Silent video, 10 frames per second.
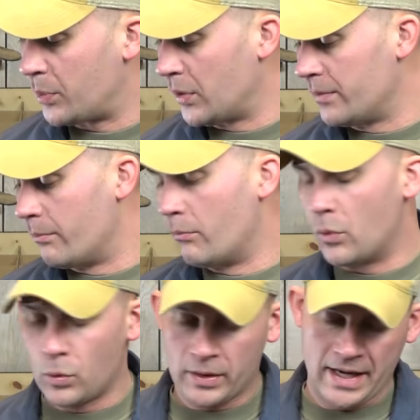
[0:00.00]
put
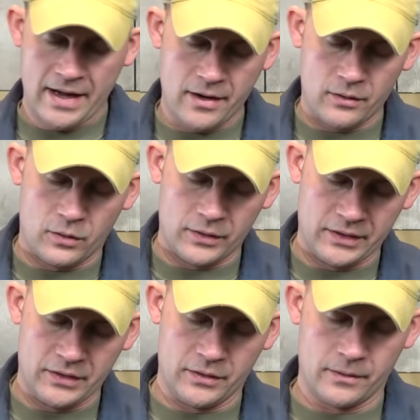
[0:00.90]
more hair on
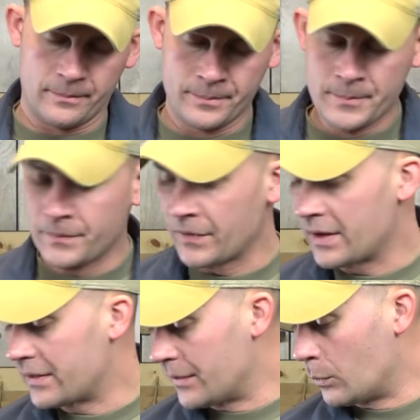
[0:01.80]
here
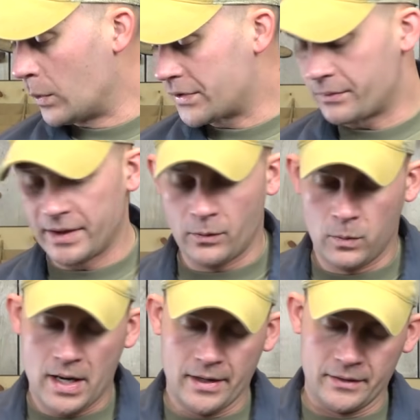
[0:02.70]
than what's
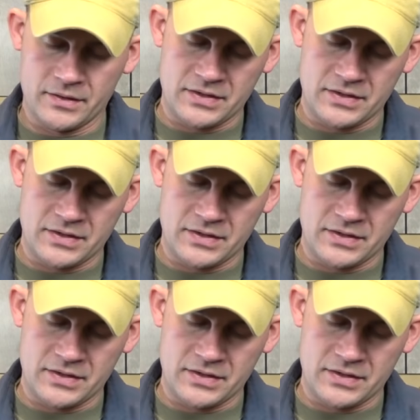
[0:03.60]
required.